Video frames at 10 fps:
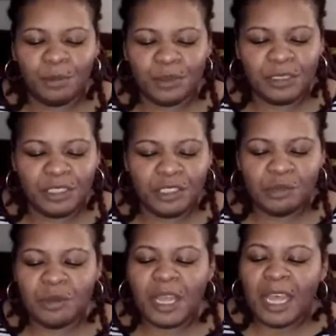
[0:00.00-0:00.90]
to
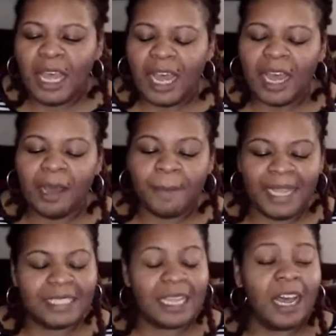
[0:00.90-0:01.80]
you.
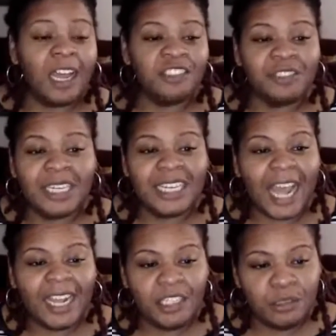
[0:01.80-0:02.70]
It's
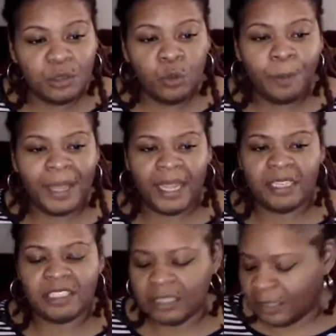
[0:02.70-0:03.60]
192
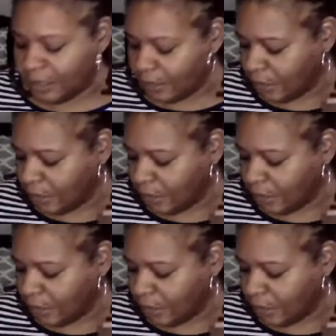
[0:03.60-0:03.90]
pages.